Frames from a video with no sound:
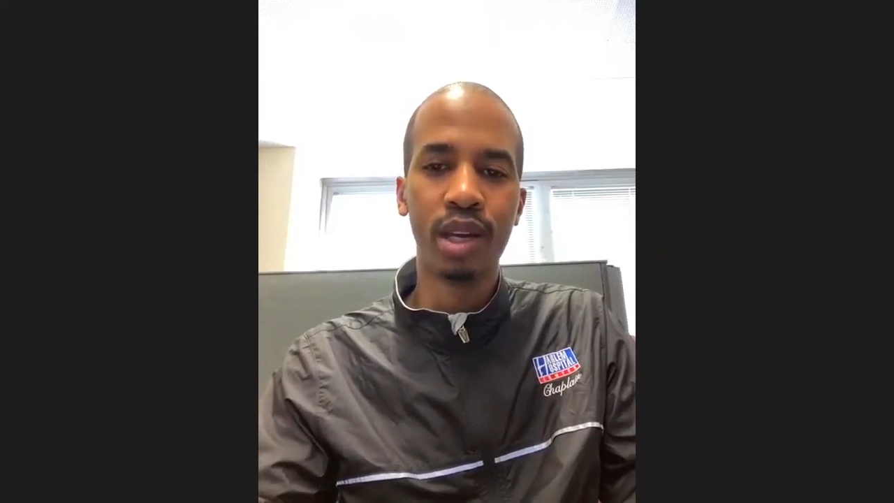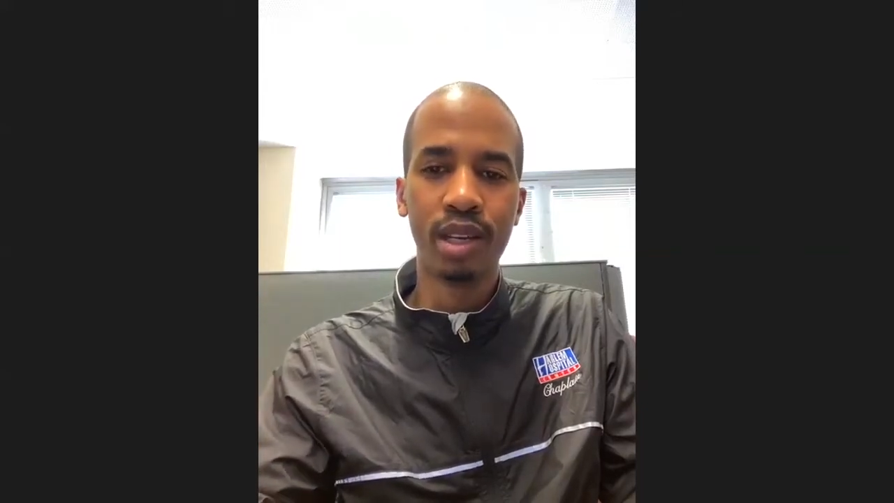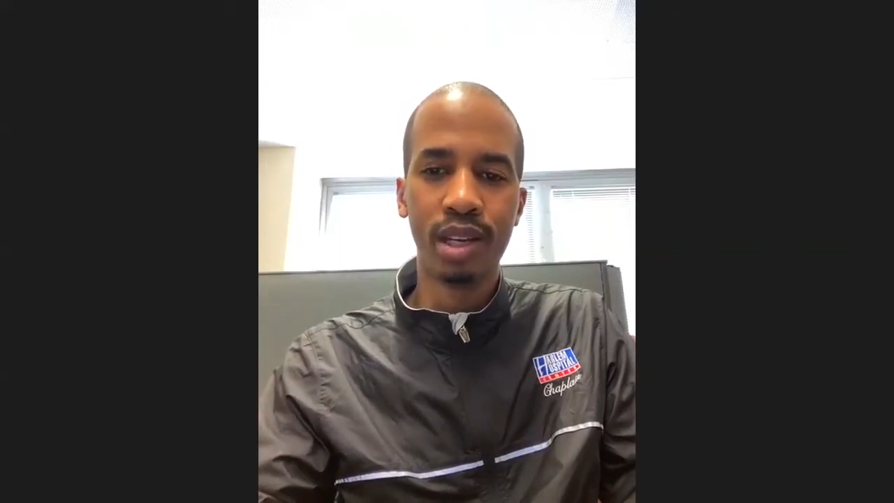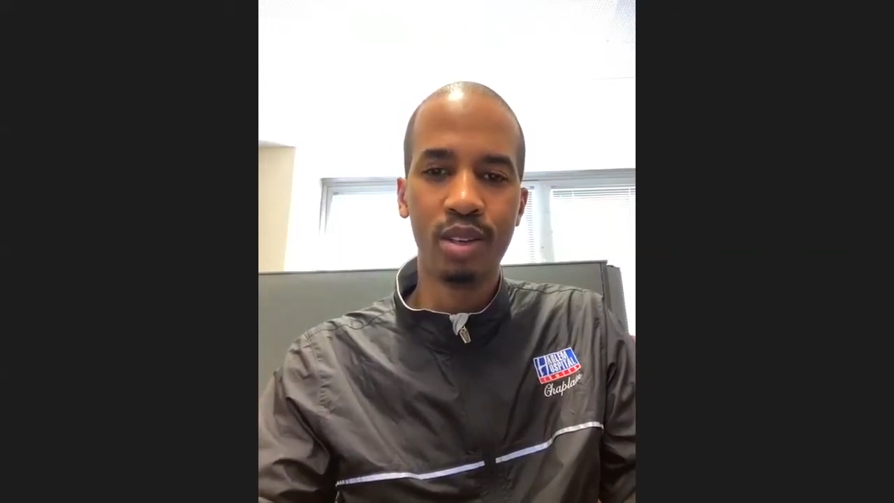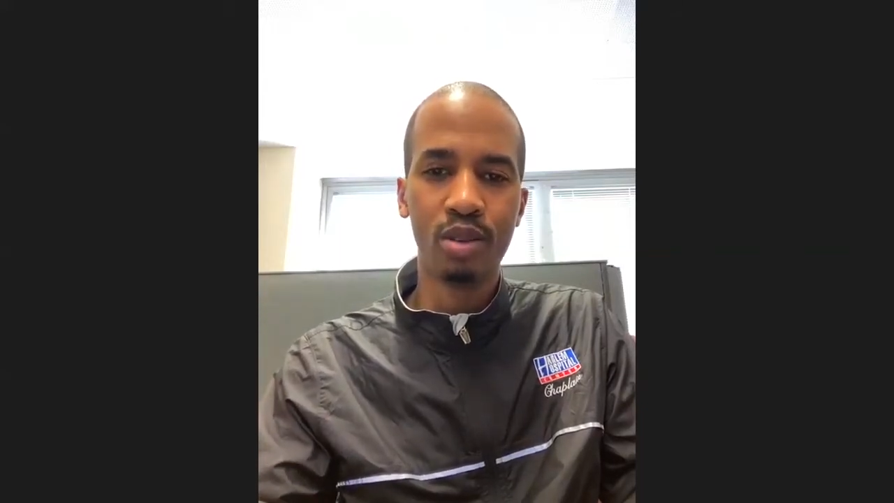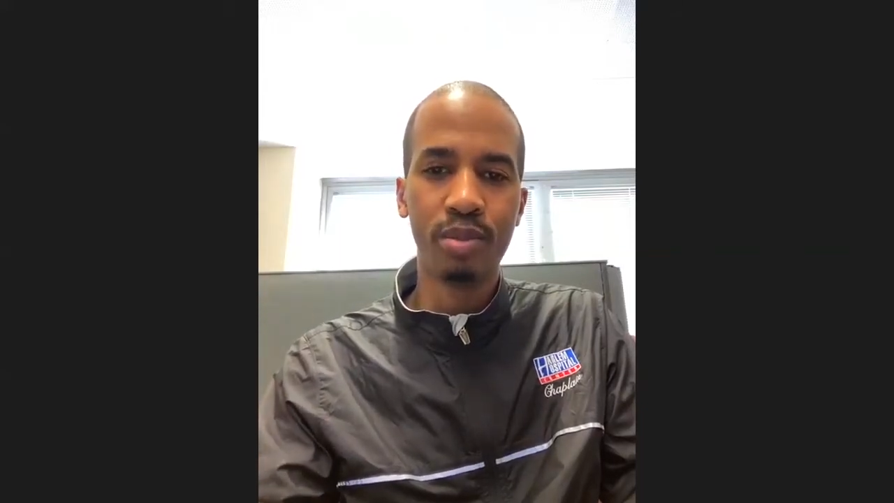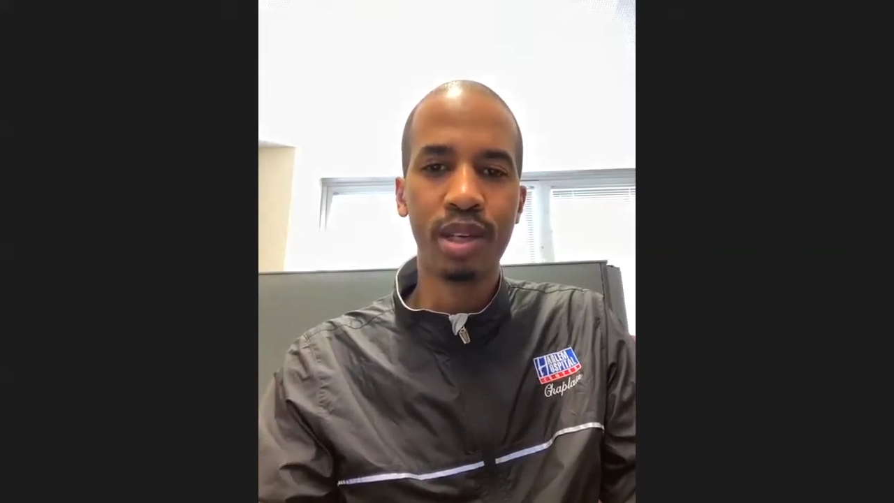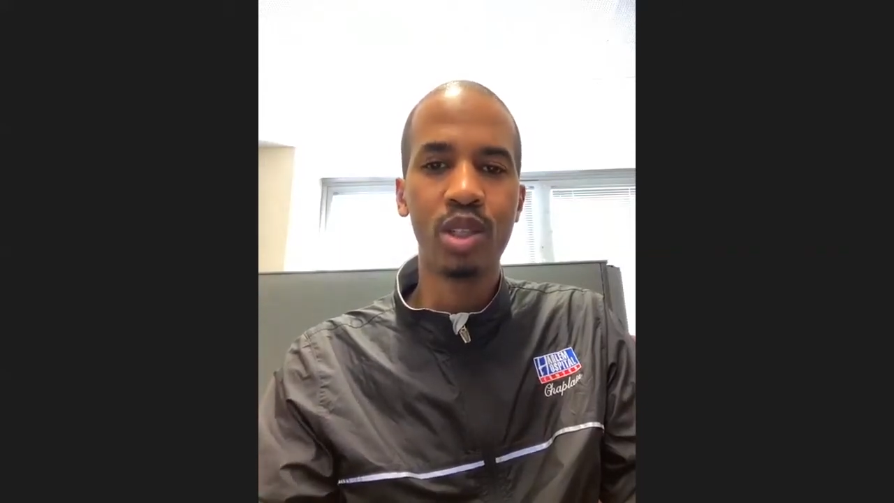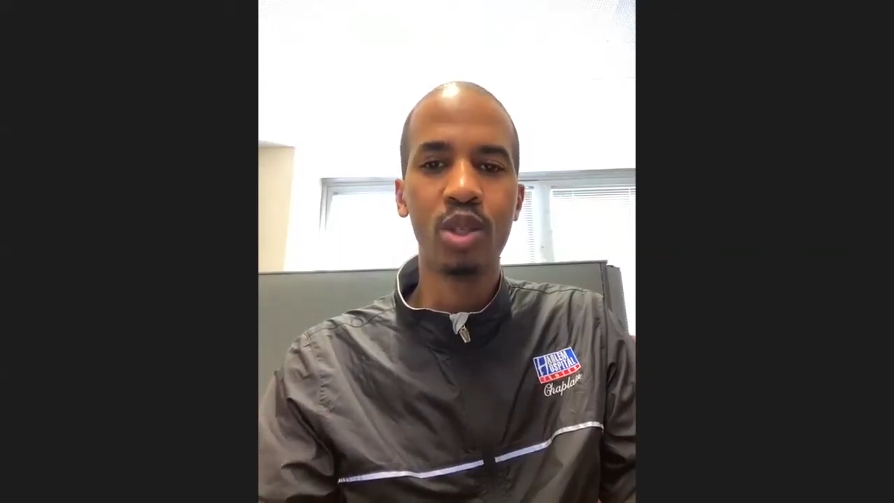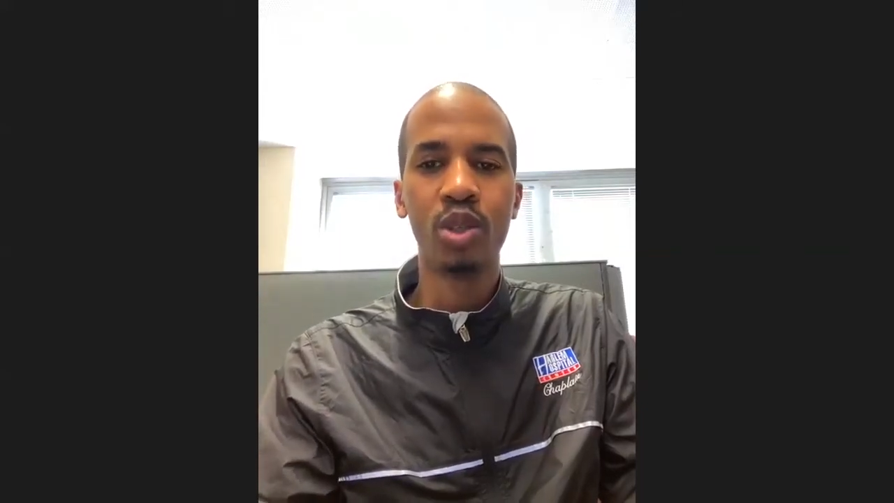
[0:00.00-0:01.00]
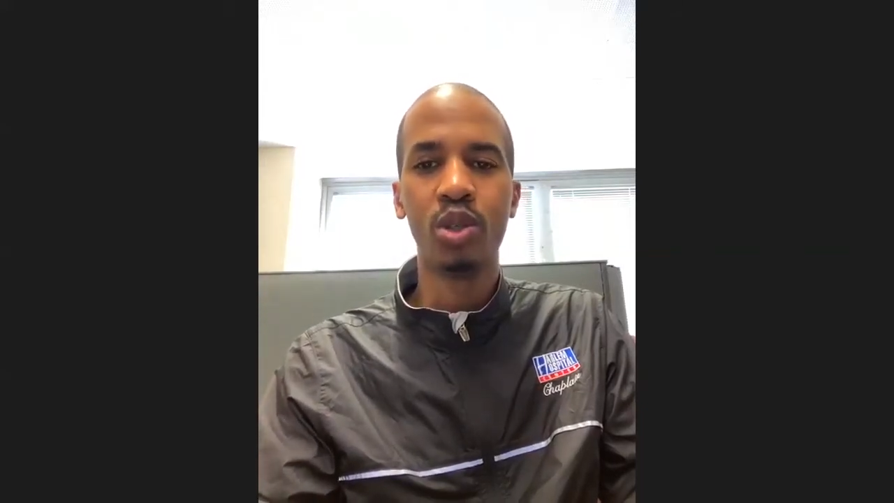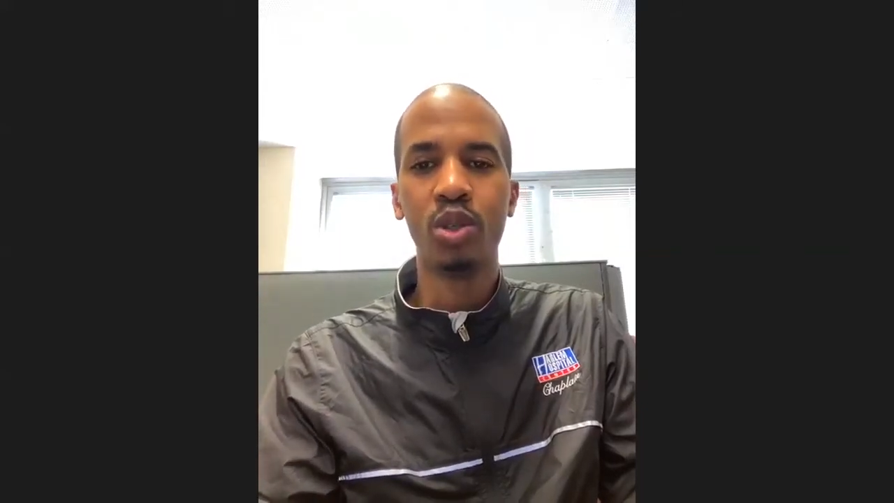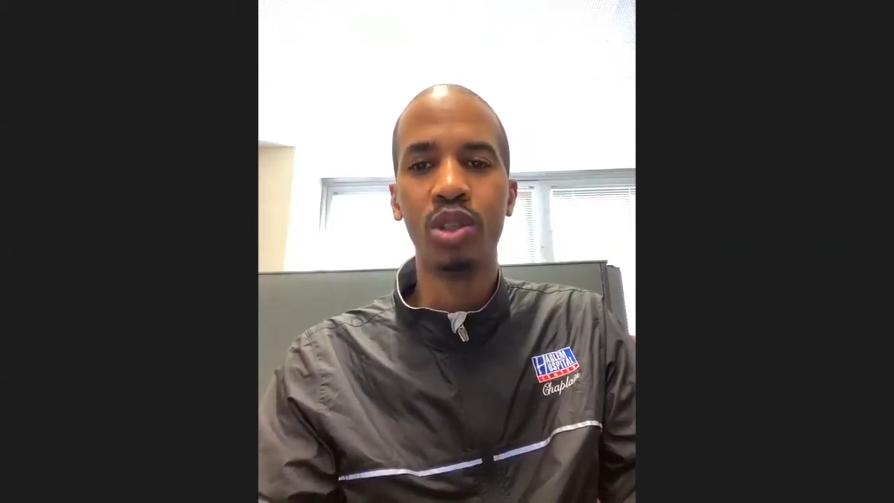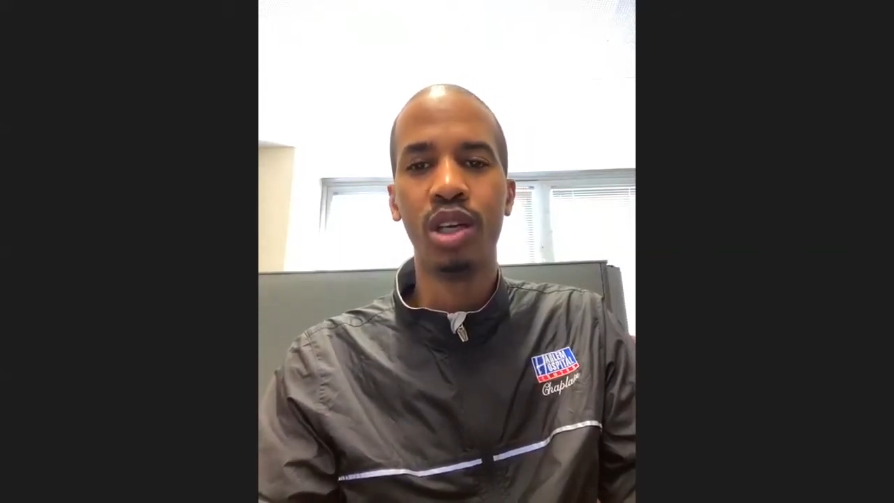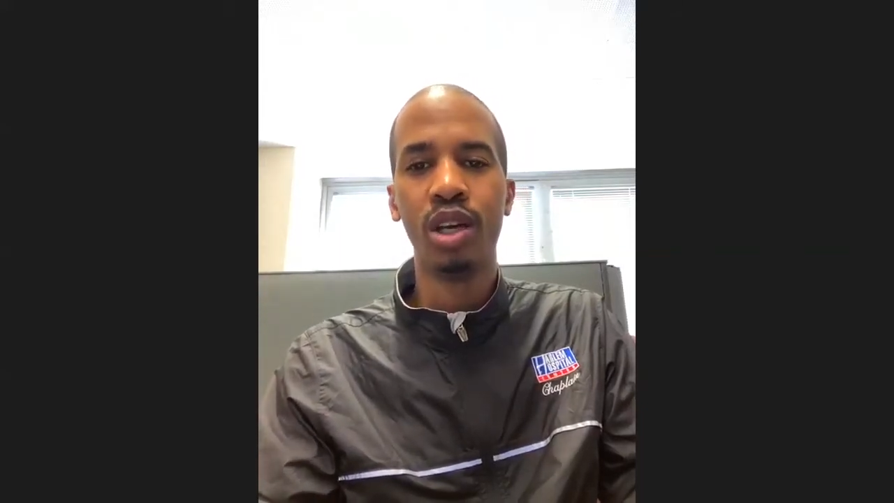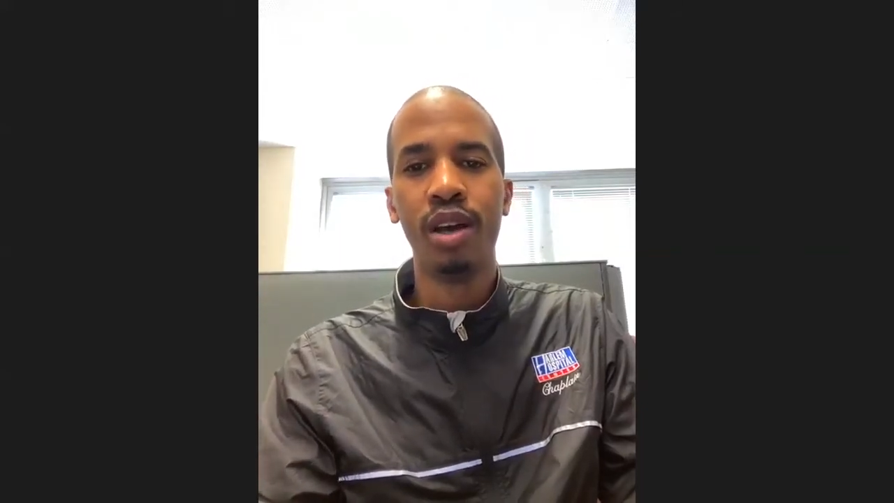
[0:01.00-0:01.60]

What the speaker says: and then you make sujud,